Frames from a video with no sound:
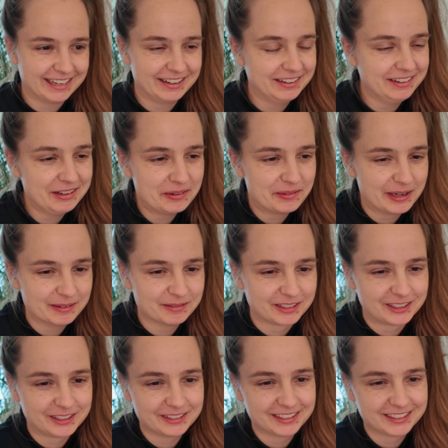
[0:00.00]
I don't know why
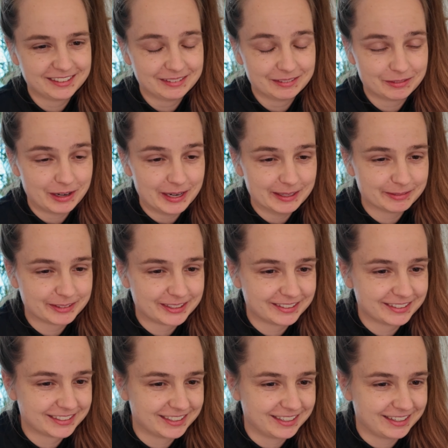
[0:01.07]
I'm so
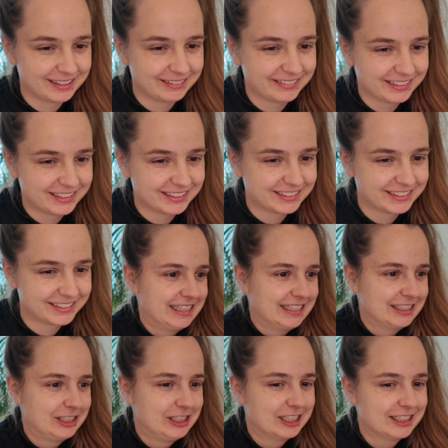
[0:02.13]
excited, because
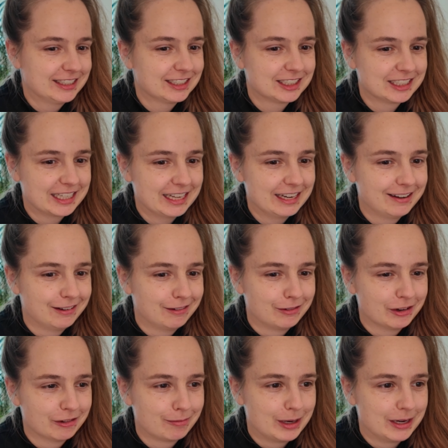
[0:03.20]
it's just a scan of
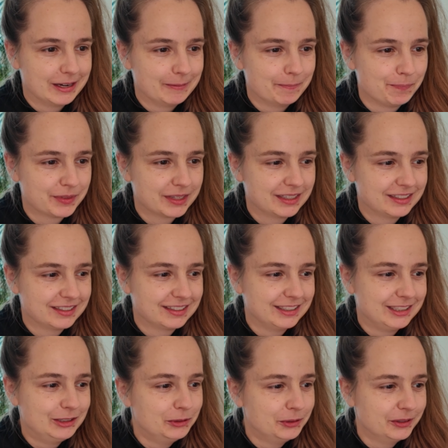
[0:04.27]
one of my
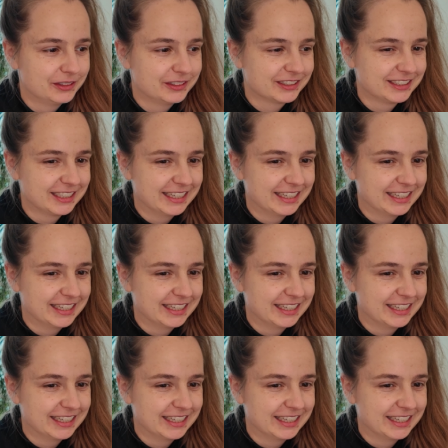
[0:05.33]
doodles.